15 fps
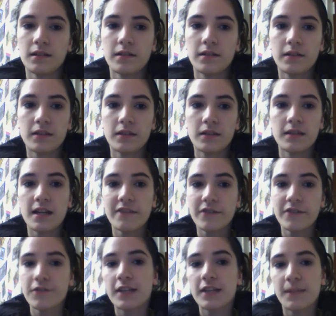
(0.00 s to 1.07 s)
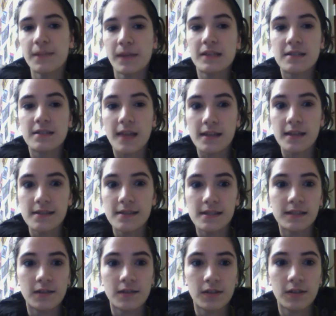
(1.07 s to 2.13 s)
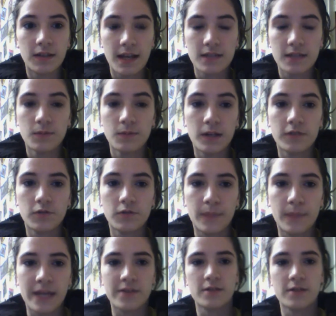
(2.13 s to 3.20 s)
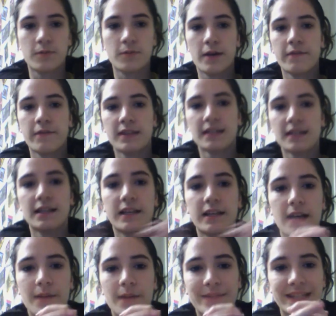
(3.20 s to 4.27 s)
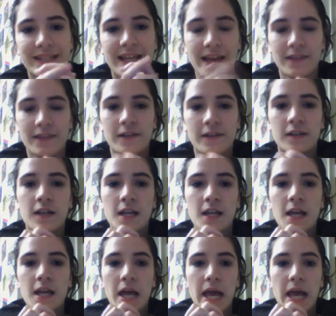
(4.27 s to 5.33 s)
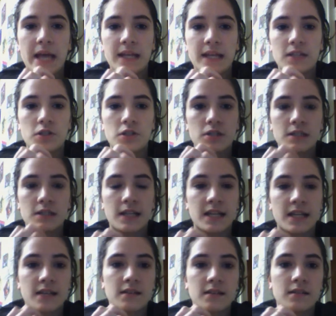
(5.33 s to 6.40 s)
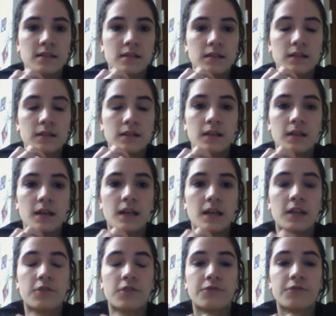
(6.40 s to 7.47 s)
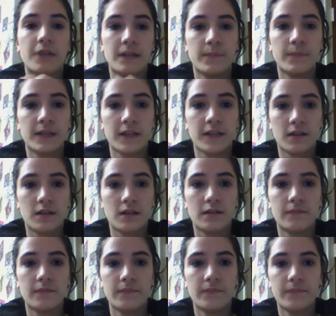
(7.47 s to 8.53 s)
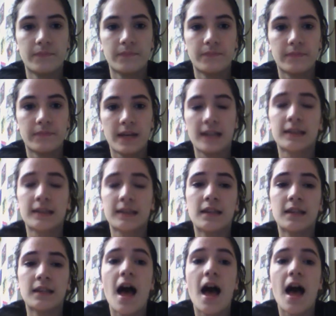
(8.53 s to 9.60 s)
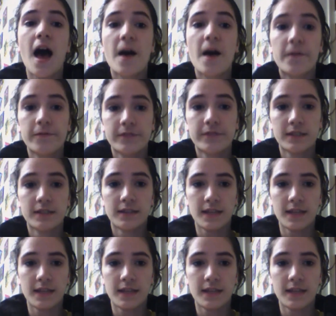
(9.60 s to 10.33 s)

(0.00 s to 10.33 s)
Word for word: none of it really makes sense until the last 100 pages where everything like comes together and it's just like incredibly good. I loved the